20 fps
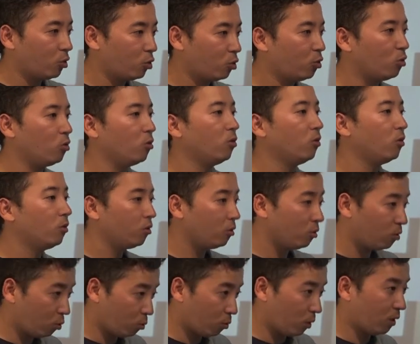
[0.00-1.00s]
true
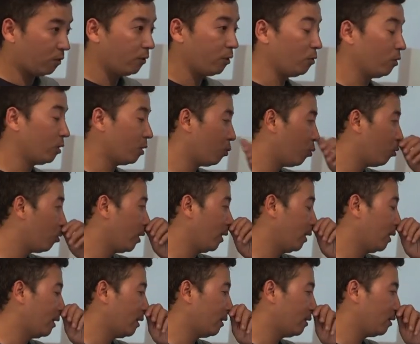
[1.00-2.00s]
to whatever you're supporting,
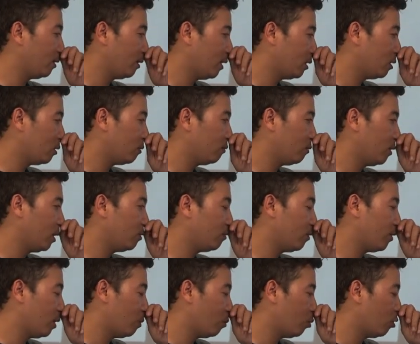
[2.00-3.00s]
and I think that's
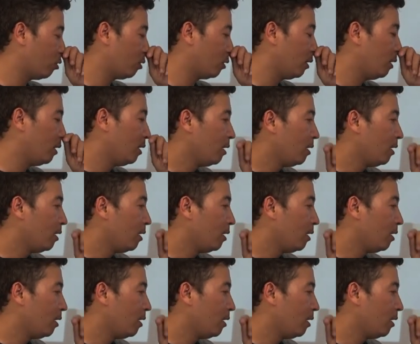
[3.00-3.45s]
very important.